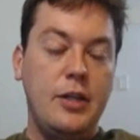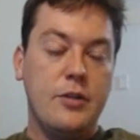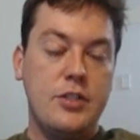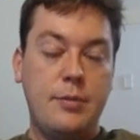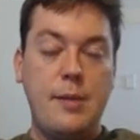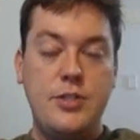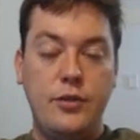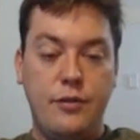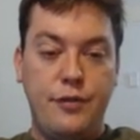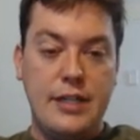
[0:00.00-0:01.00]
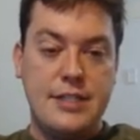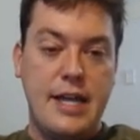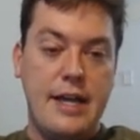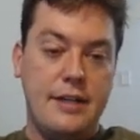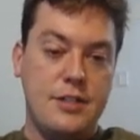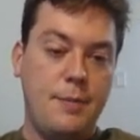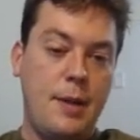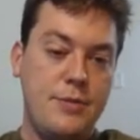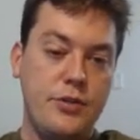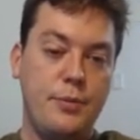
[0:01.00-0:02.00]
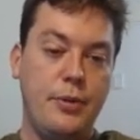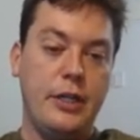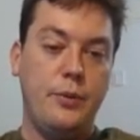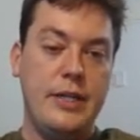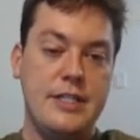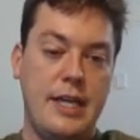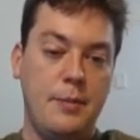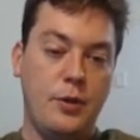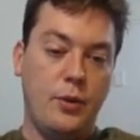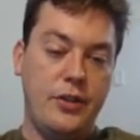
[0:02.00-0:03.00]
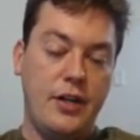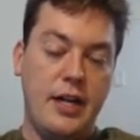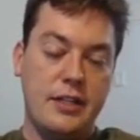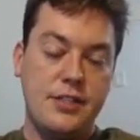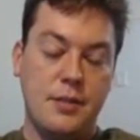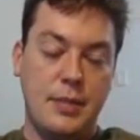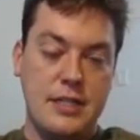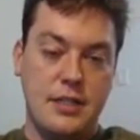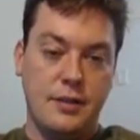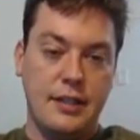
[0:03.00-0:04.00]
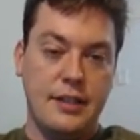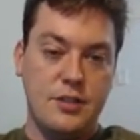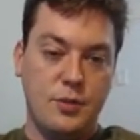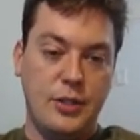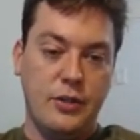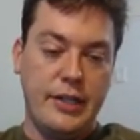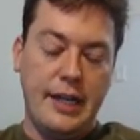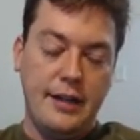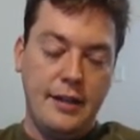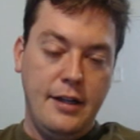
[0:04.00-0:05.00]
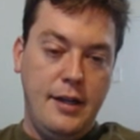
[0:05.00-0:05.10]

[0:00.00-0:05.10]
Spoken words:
Sometimes you can fix that, and sometimes you can play queen's gambit orthodox, and basically things will be okay.